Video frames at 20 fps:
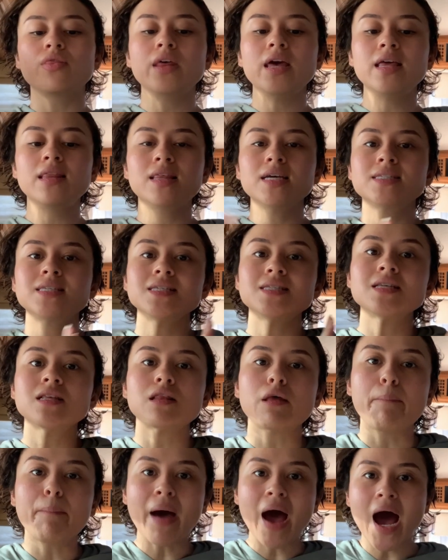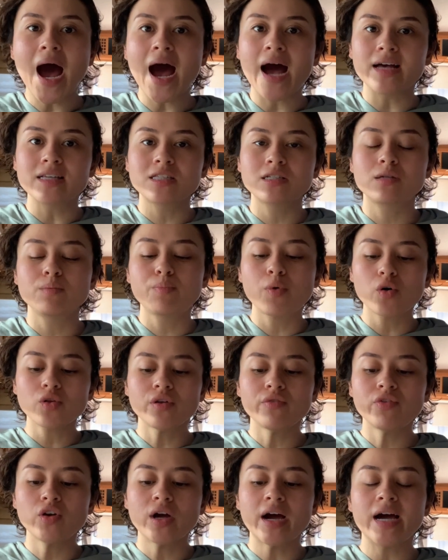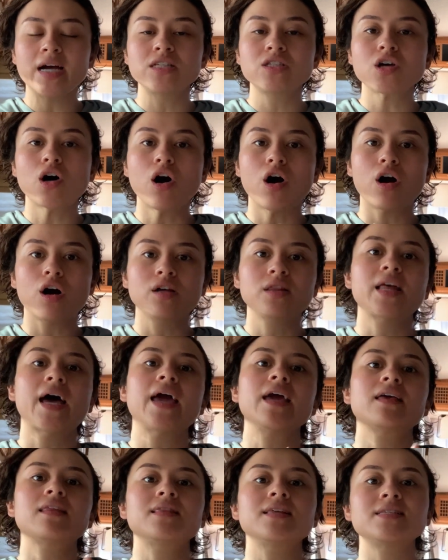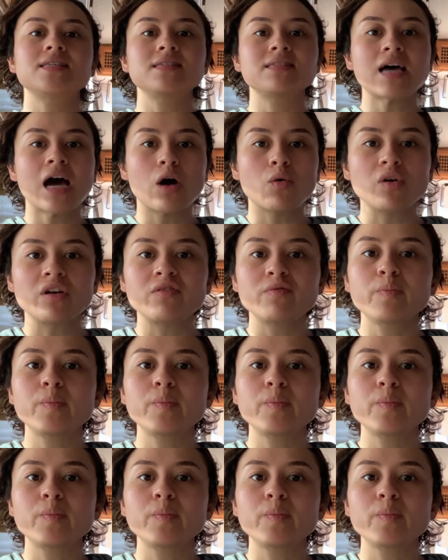This is in the past. Both of you guys are like, this is how we've